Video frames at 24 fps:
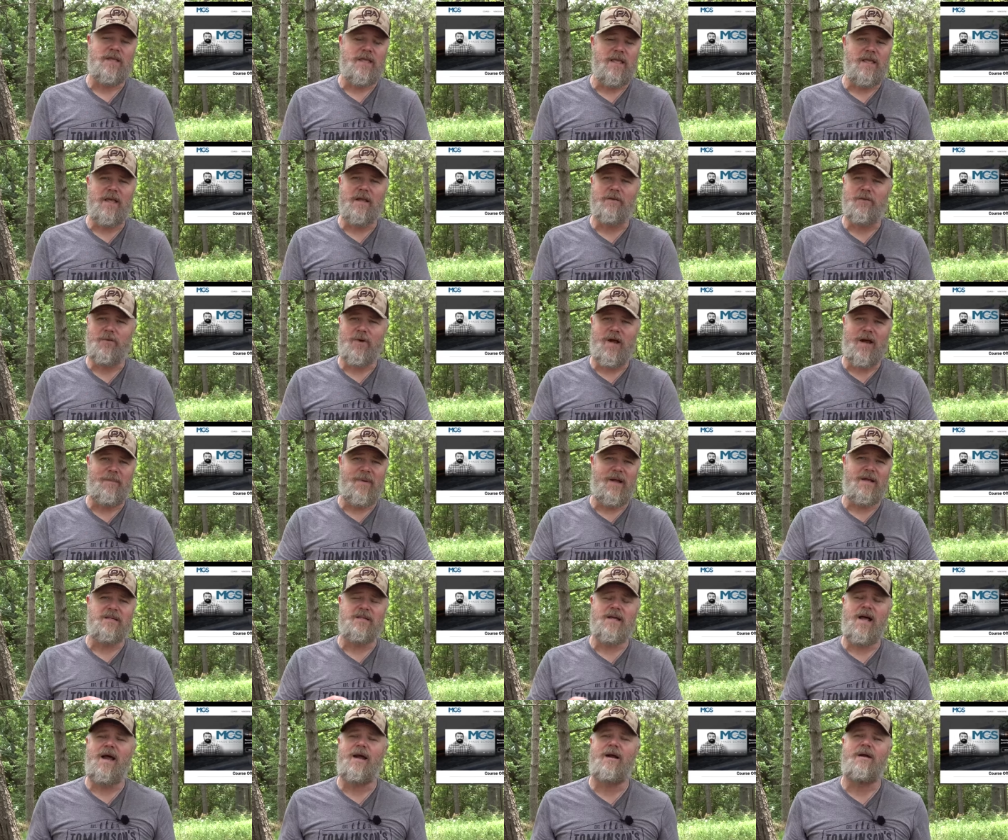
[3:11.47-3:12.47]
Again, throughout my
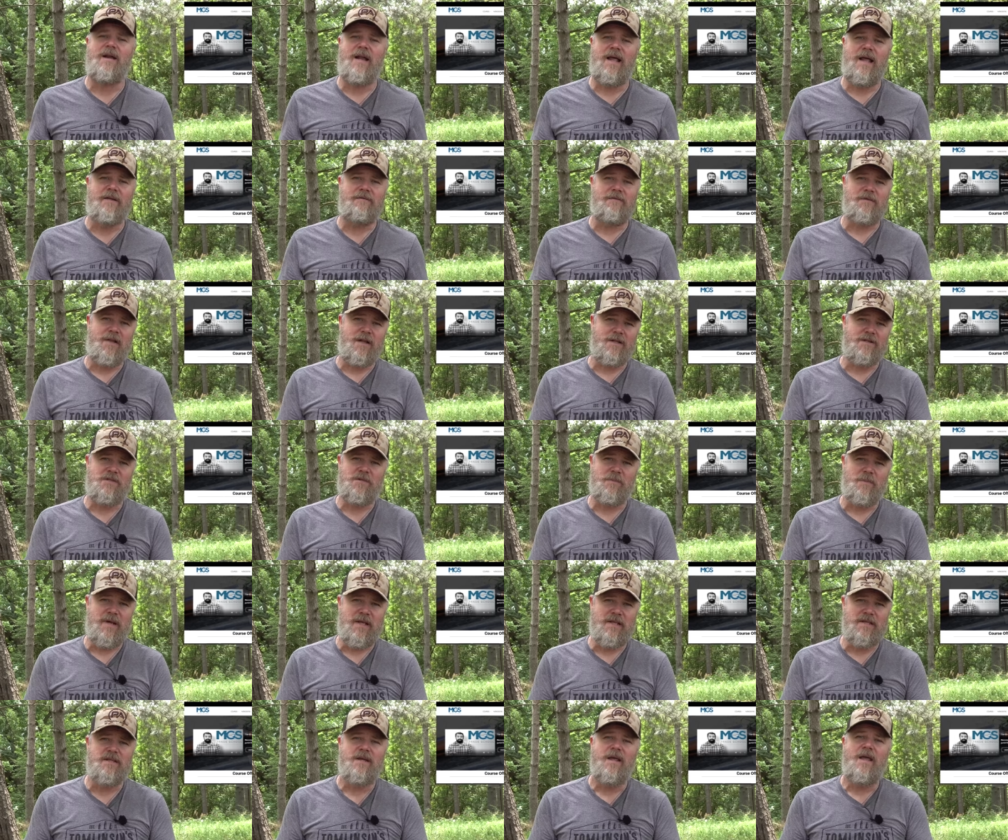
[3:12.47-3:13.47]
entire life,
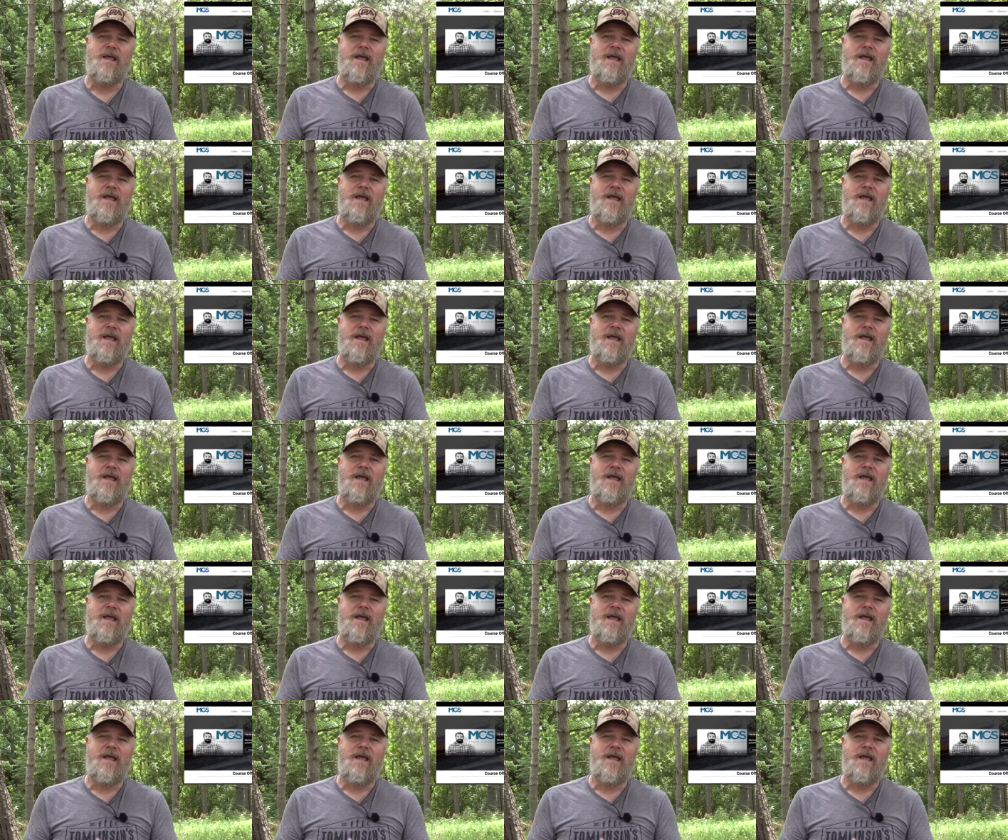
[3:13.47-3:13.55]
gunsmiths